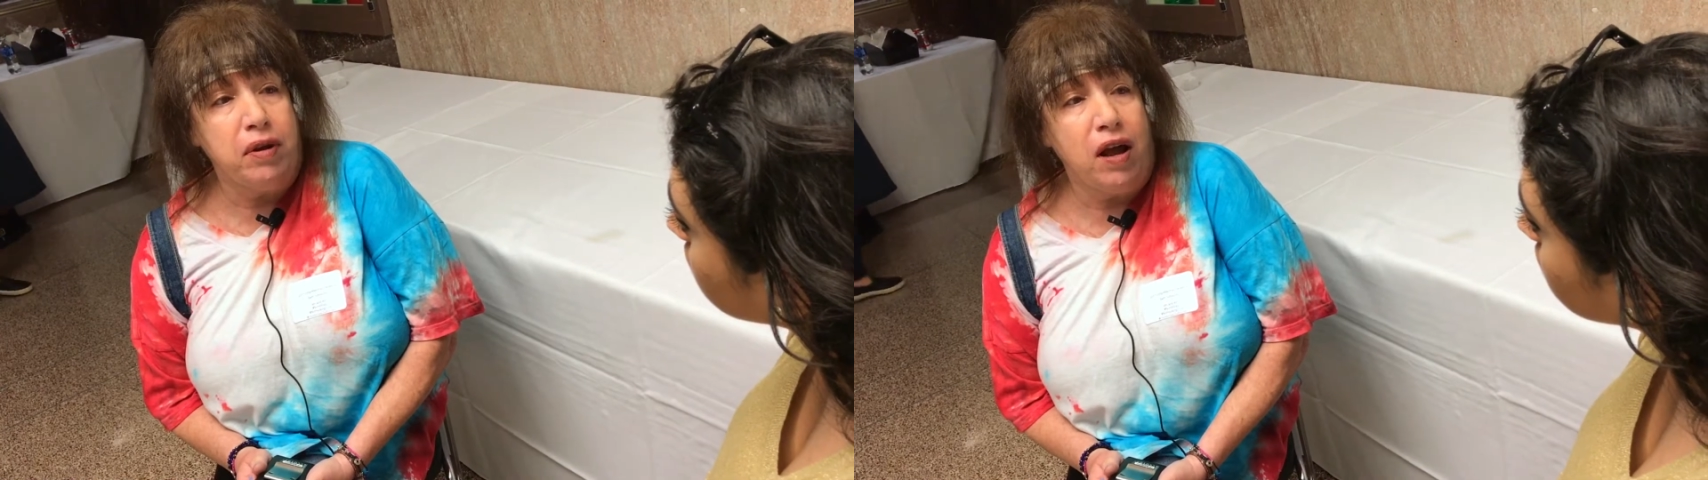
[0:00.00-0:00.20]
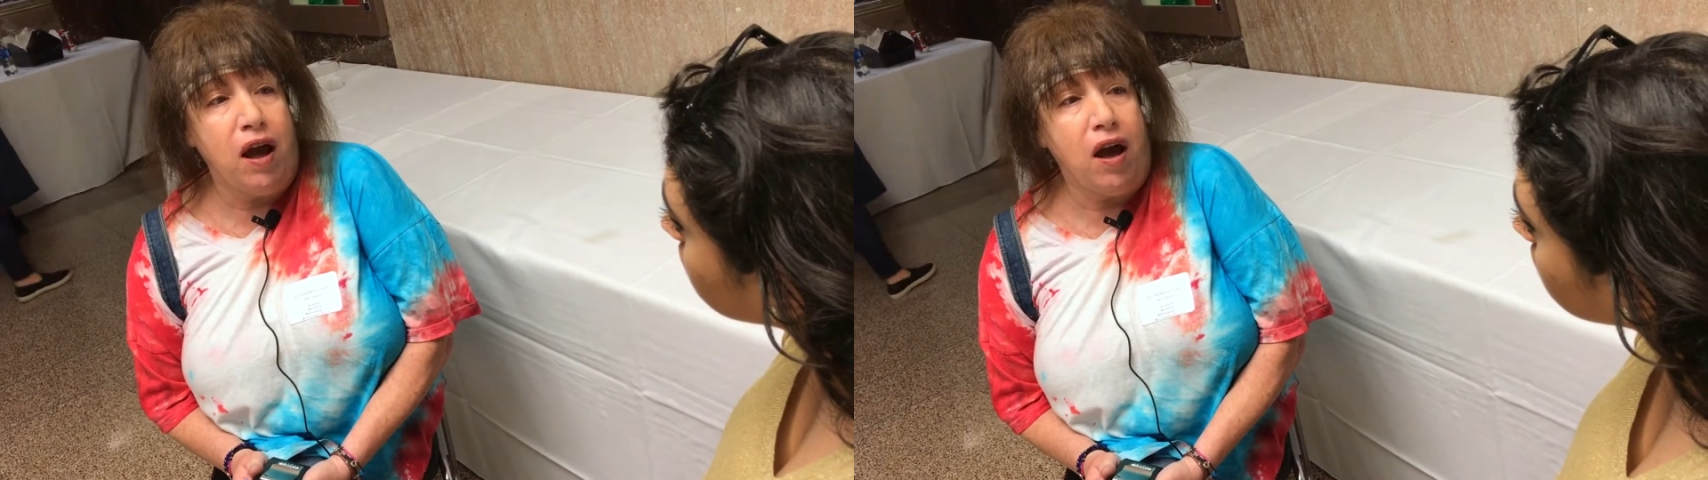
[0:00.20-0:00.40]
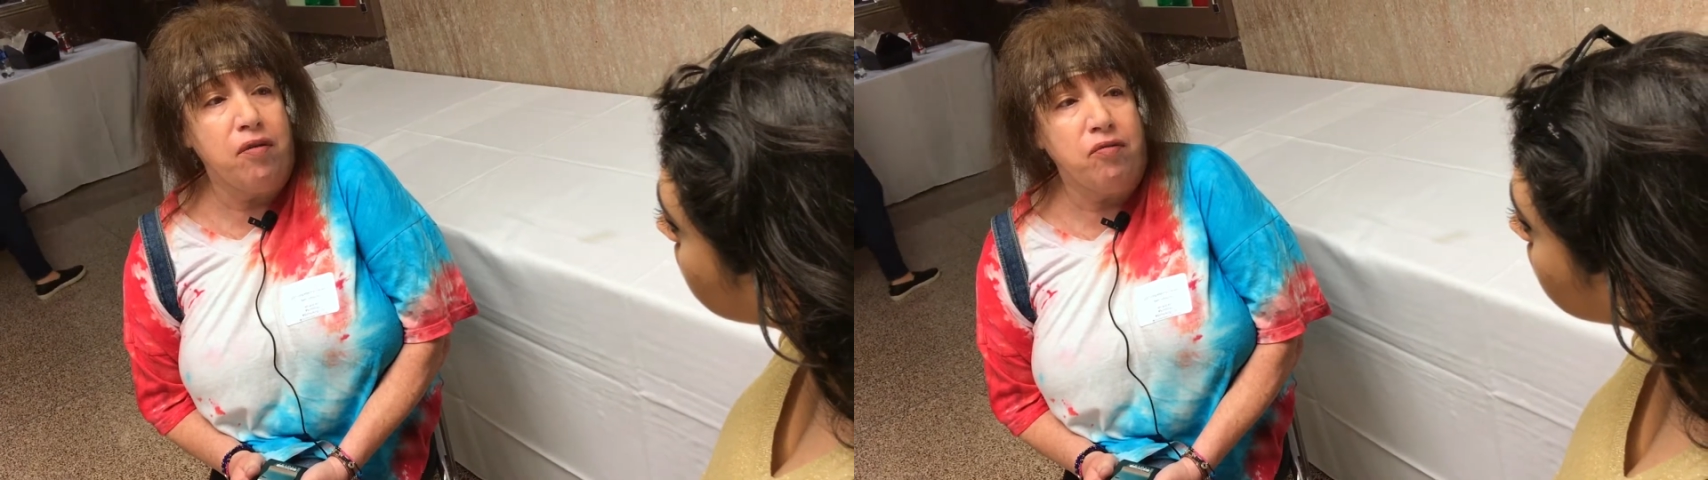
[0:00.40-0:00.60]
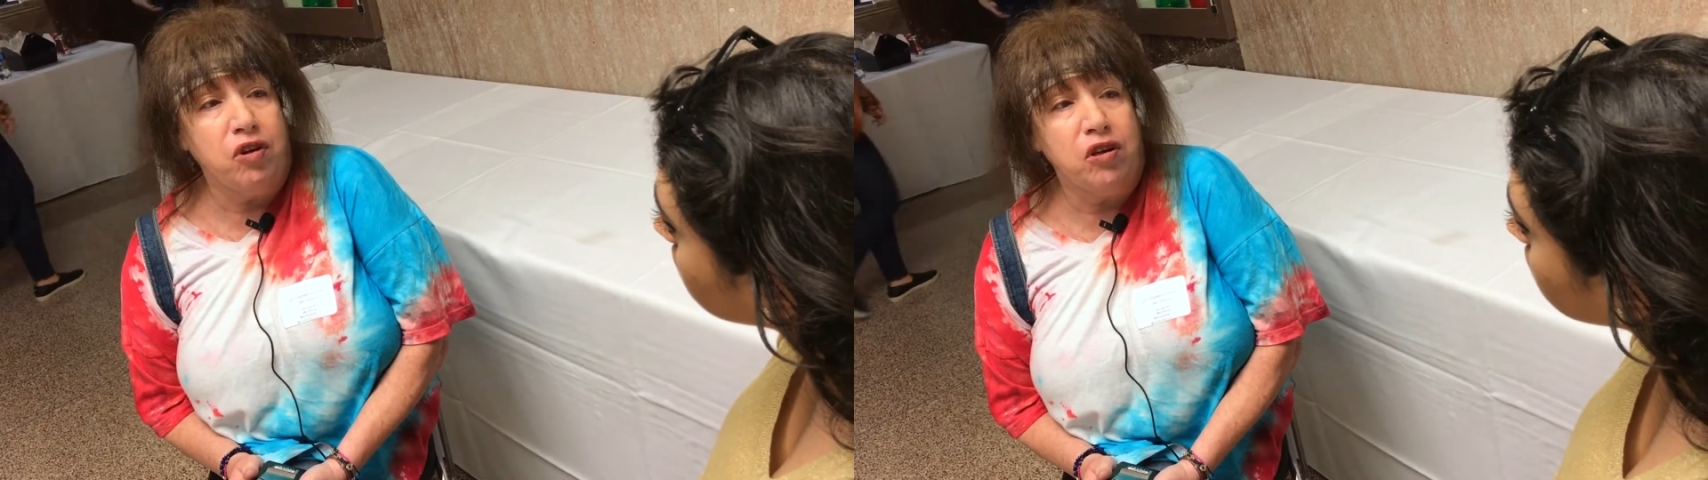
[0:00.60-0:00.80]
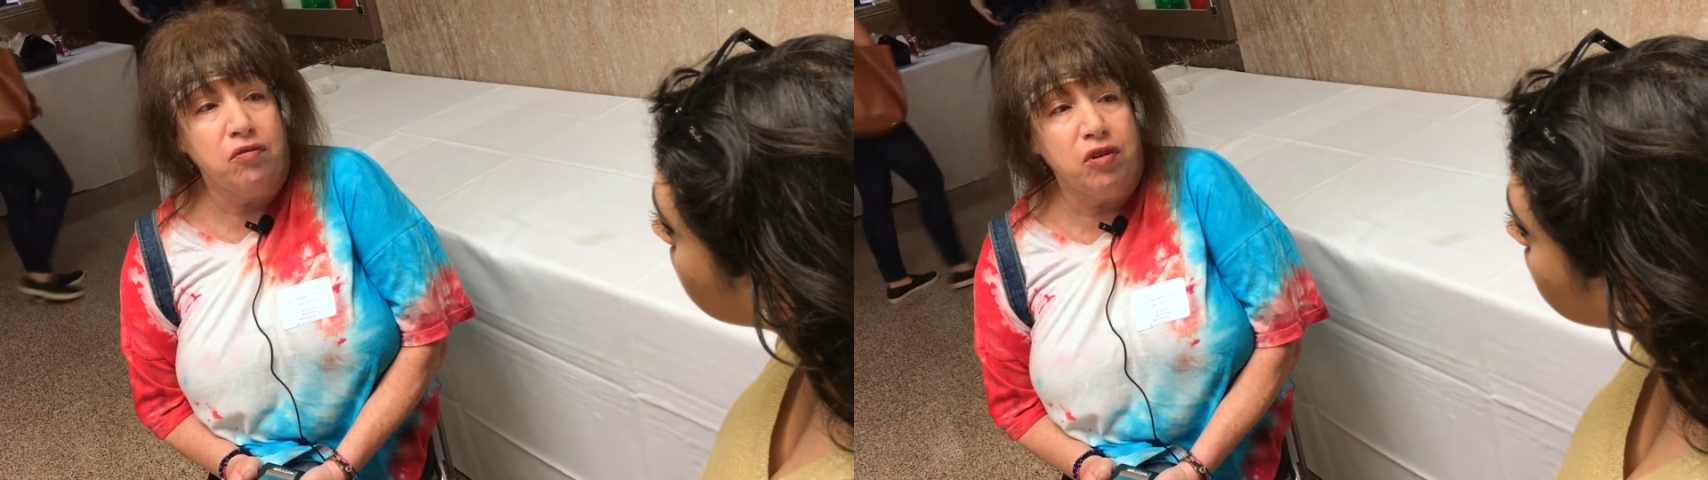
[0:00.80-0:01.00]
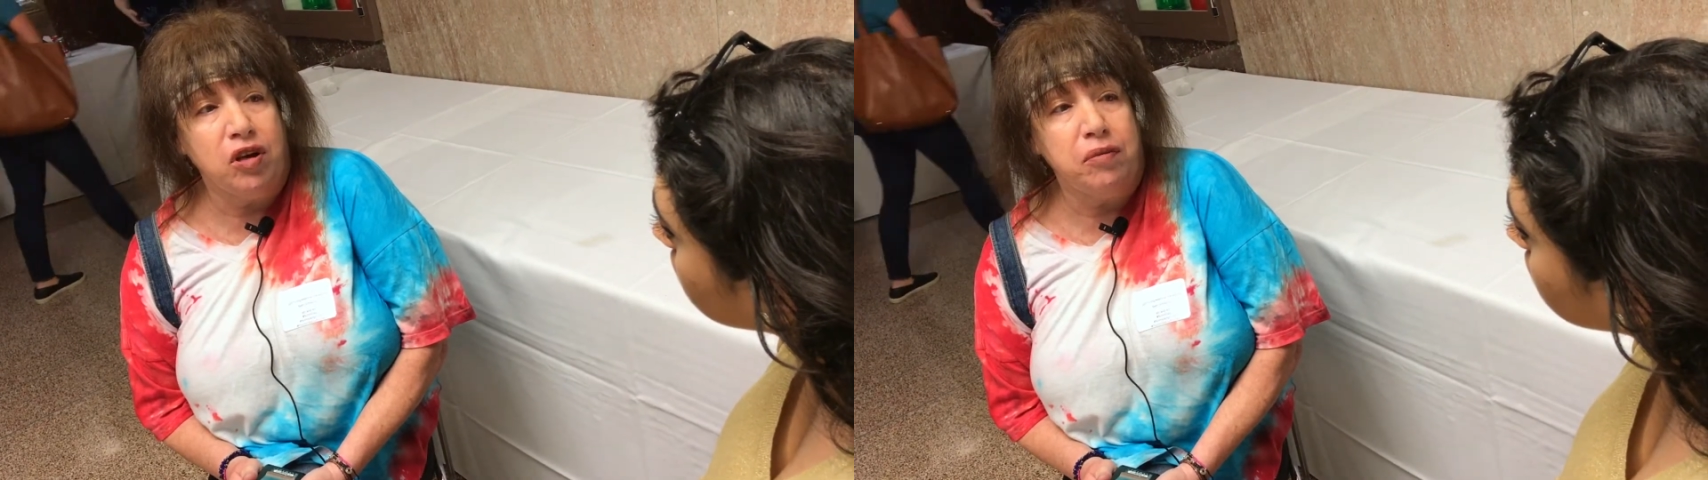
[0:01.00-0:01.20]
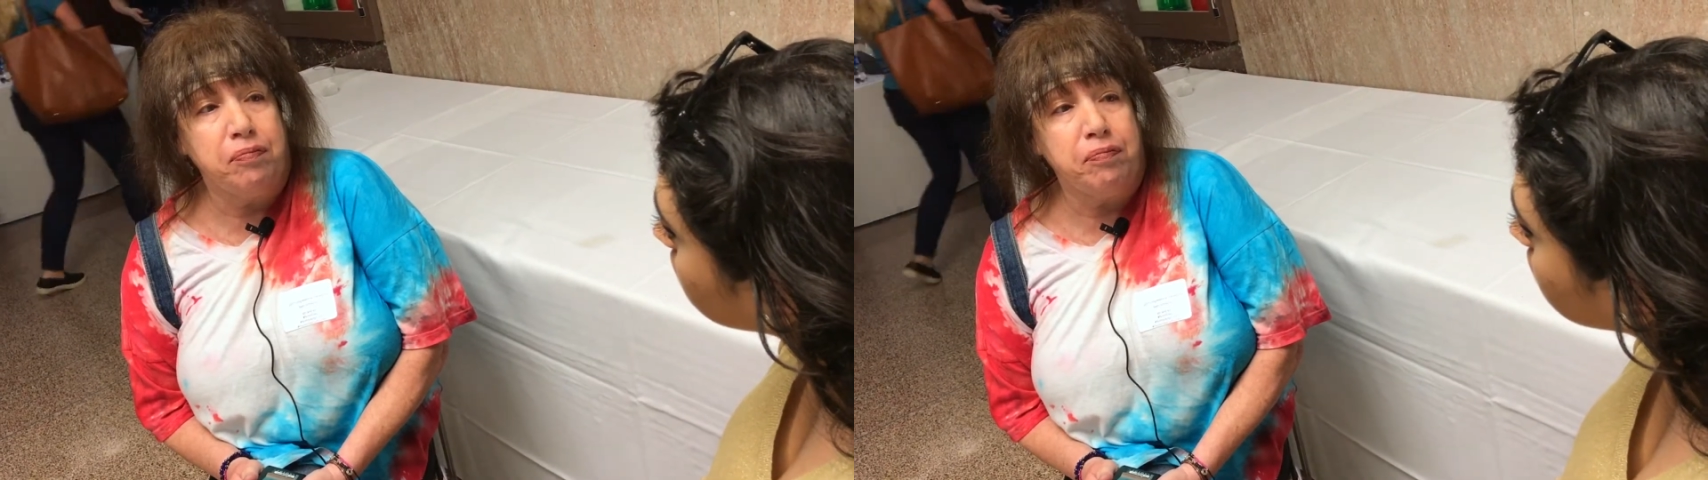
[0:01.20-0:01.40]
and I'm really, really